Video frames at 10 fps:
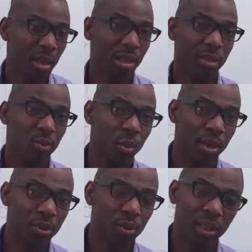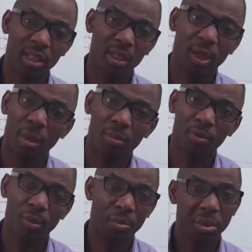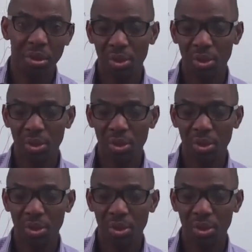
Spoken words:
that's where the strategy comes from.